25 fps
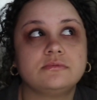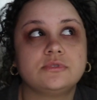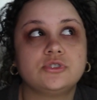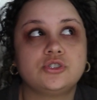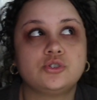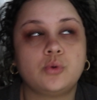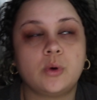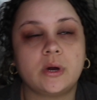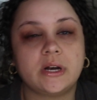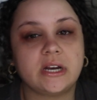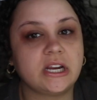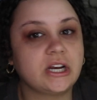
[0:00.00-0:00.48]

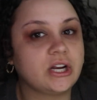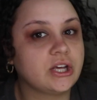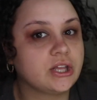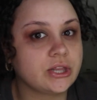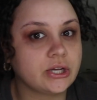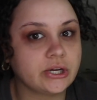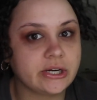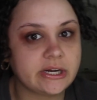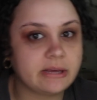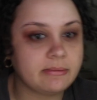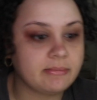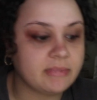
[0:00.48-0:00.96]
20 to
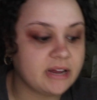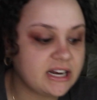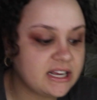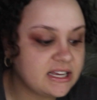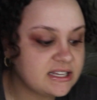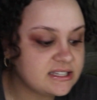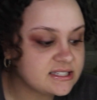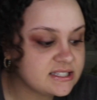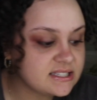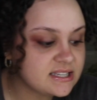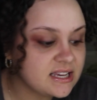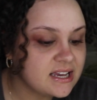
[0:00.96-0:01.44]
30
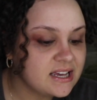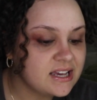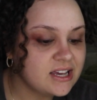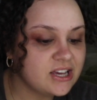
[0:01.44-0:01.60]
minutes.